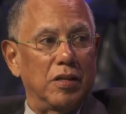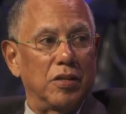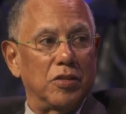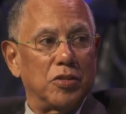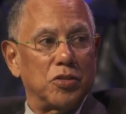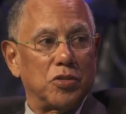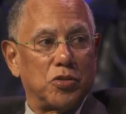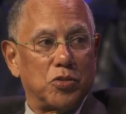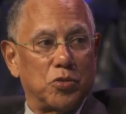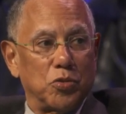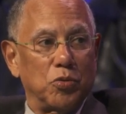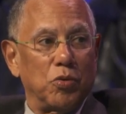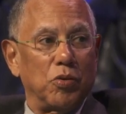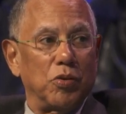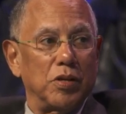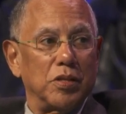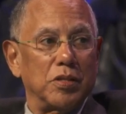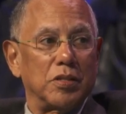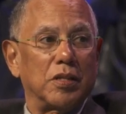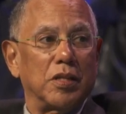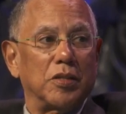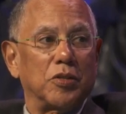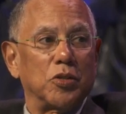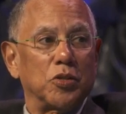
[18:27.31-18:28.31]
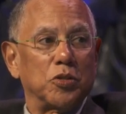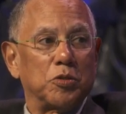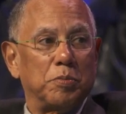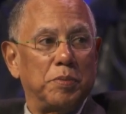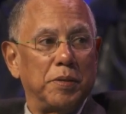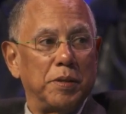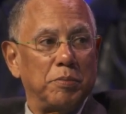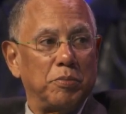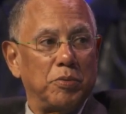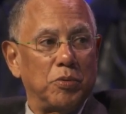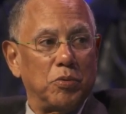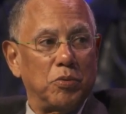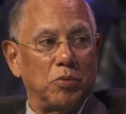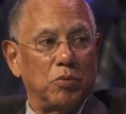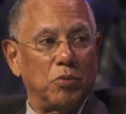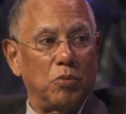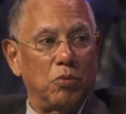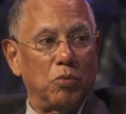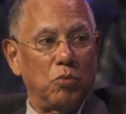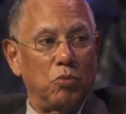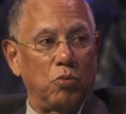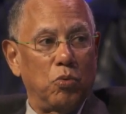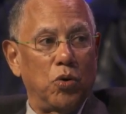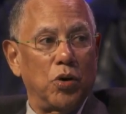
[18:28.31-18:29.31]
the stories that those people
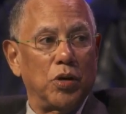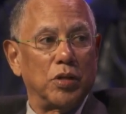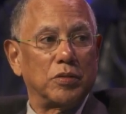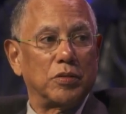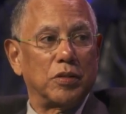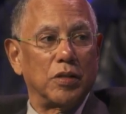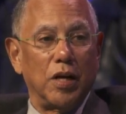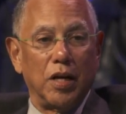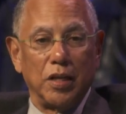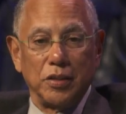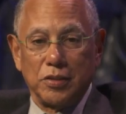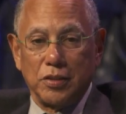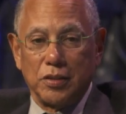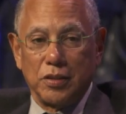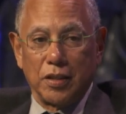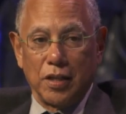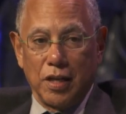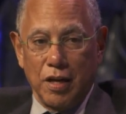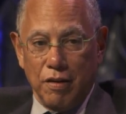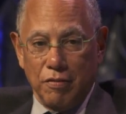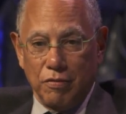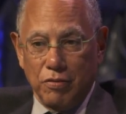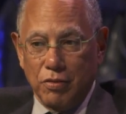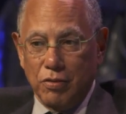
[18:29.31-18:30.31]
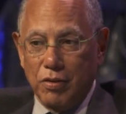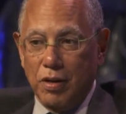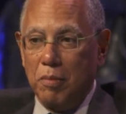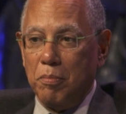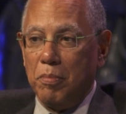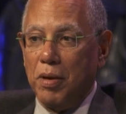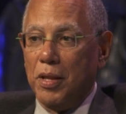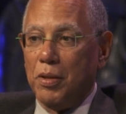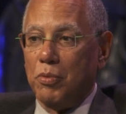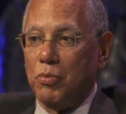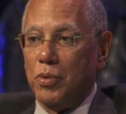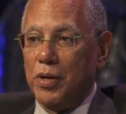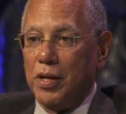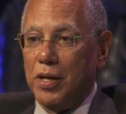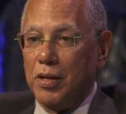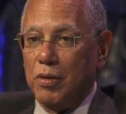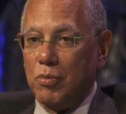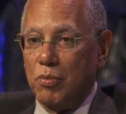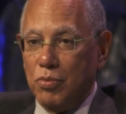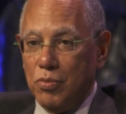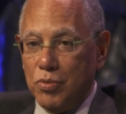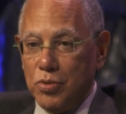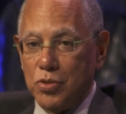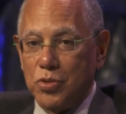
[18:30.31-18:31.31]
want us to cover. And by the way,
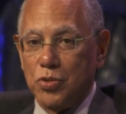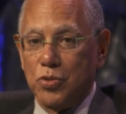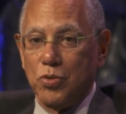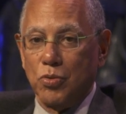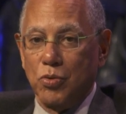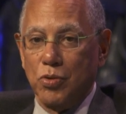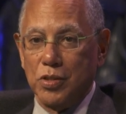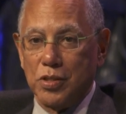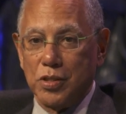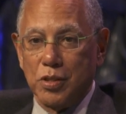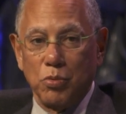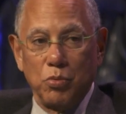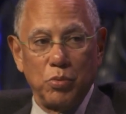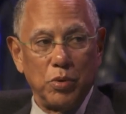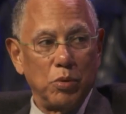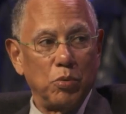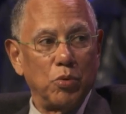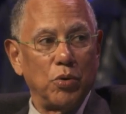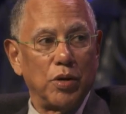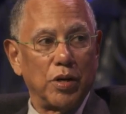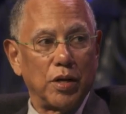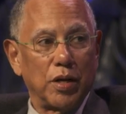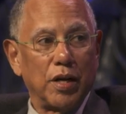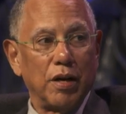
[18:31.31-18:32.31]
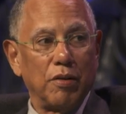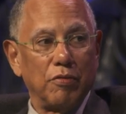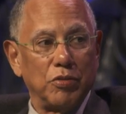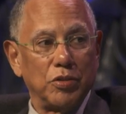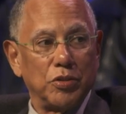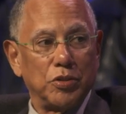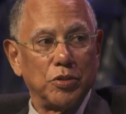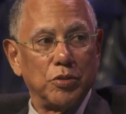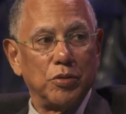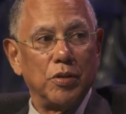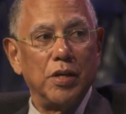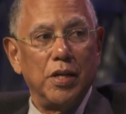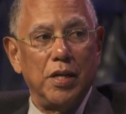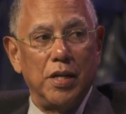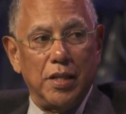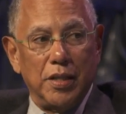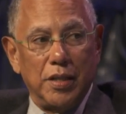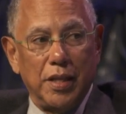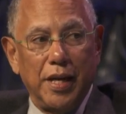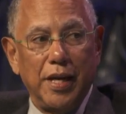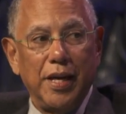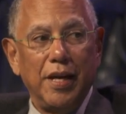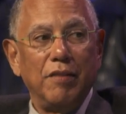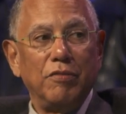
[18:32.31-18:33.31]
the stories that we want to cover too.
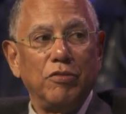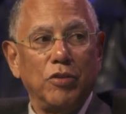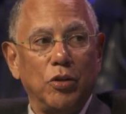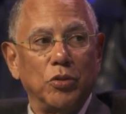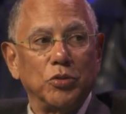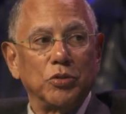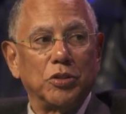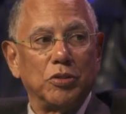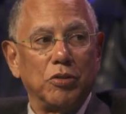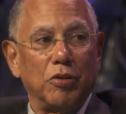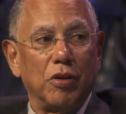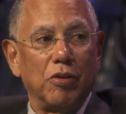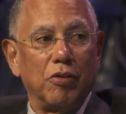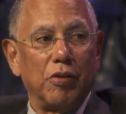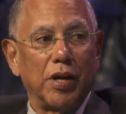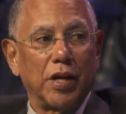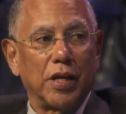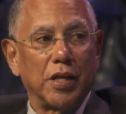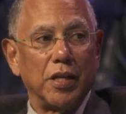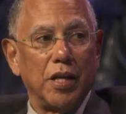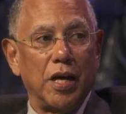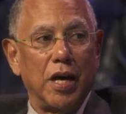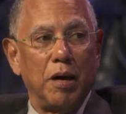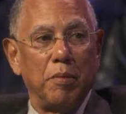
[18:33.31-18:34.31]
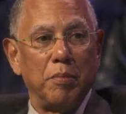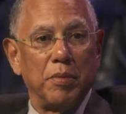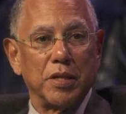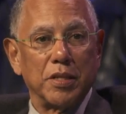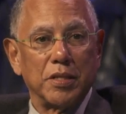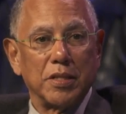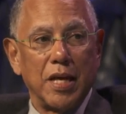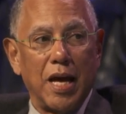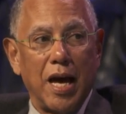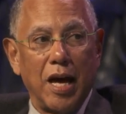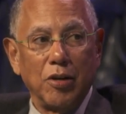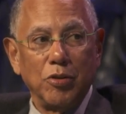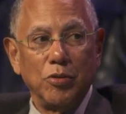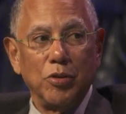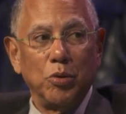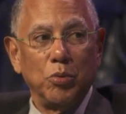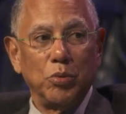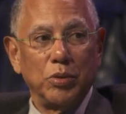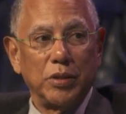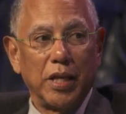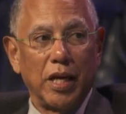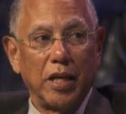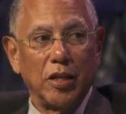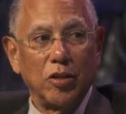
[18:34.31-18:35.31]
They have altered our economics. I don't know
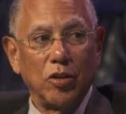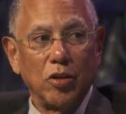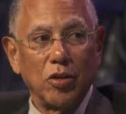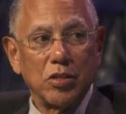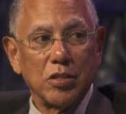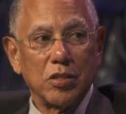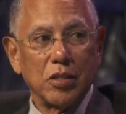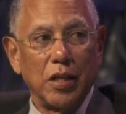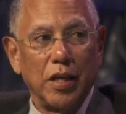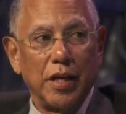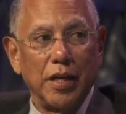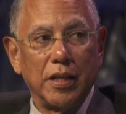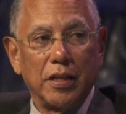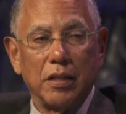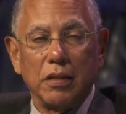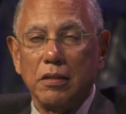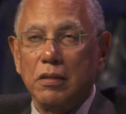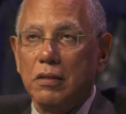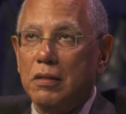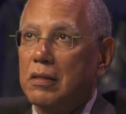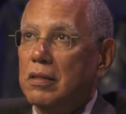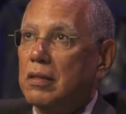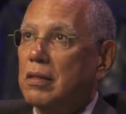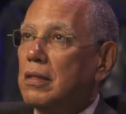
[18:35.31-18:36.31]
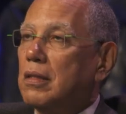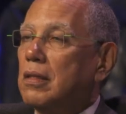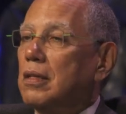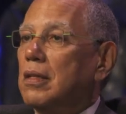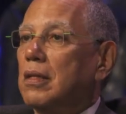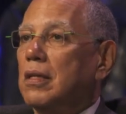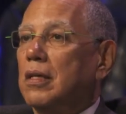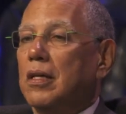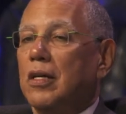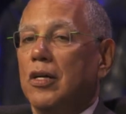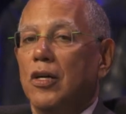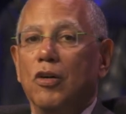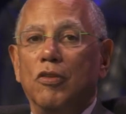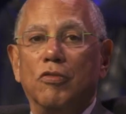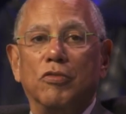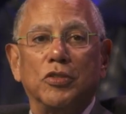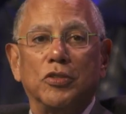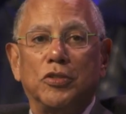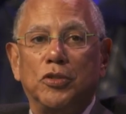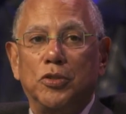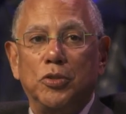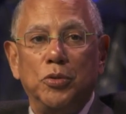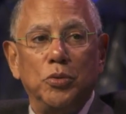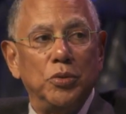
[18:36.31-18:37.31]
what that looks like over
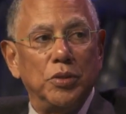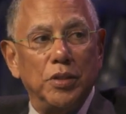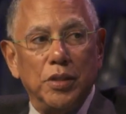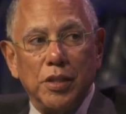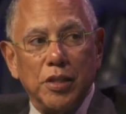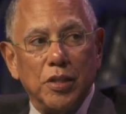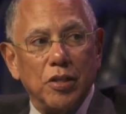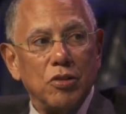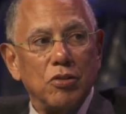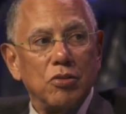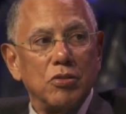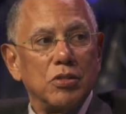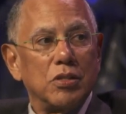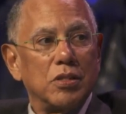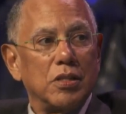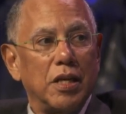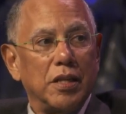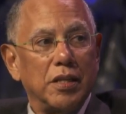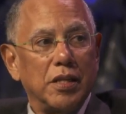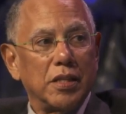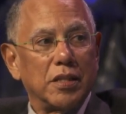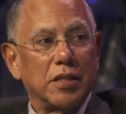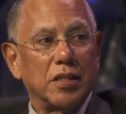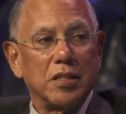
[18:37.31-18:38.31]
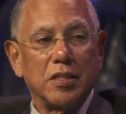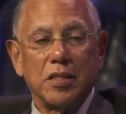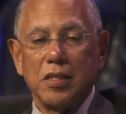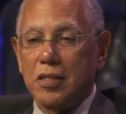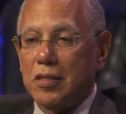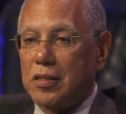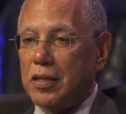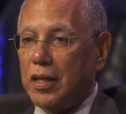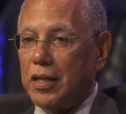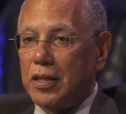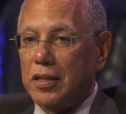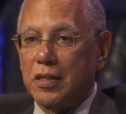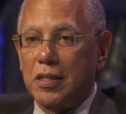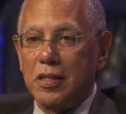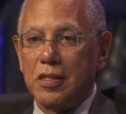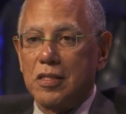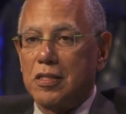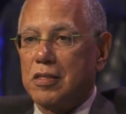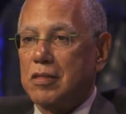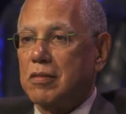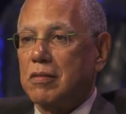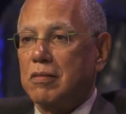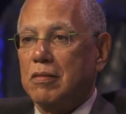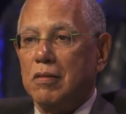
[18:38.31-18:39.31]
two years. I think this is like
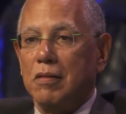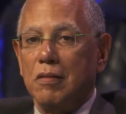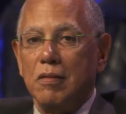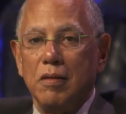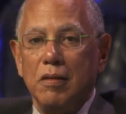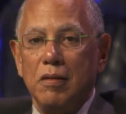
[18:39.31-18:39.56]
this,